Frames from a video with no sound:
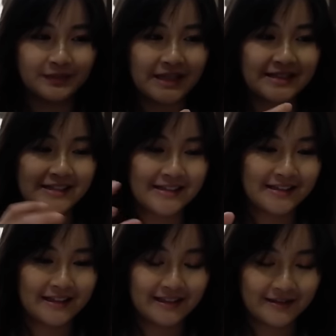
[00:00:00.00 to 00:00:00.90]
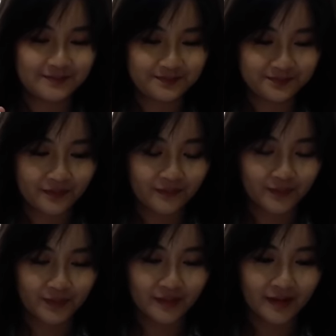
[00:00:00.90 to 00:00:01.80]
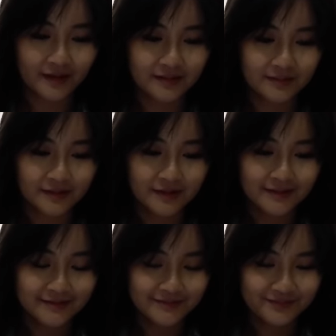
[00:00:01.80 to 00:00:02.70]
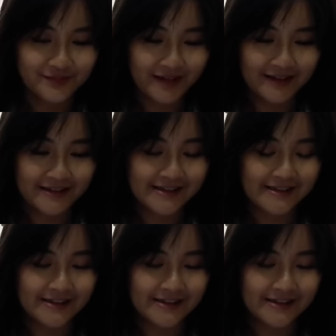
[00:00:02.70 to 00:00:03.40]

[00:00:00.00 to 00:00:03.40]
It, it just you're at a loss for words. It